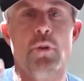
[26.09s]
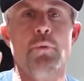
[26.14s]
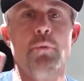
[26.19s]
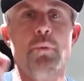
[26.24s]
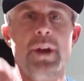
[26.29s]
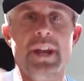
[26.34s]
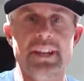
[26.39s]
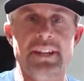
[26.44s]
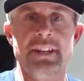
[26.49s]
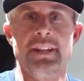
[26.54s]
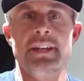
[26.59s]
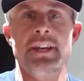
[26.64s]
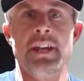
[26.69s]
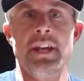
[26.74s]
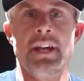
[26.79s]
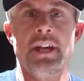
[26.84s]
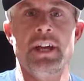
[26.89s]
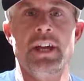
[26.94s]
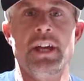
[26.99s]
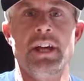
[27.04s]

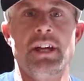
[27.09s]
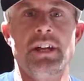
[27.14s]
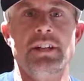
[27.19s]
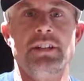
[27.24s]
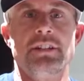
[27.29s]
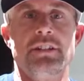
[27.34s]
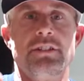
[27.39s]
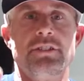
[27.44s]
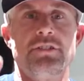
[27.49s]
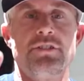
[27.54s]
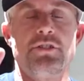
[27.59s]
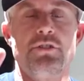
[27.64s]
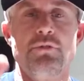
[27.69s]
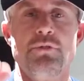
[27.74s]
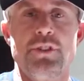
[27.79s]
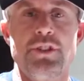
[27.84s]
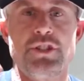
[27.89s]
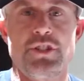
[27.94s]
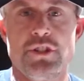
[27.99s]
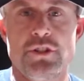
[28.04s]
written
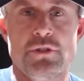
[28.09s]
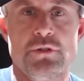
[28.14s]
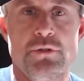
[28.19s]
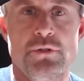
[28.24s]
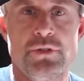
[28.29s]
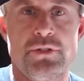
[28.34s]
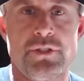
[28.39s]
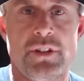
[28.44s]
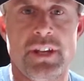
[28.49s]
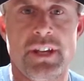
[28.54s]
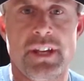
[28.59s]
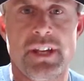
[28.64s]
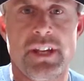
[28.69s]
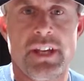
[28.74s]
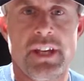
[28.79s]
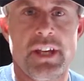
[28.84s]
to the Jews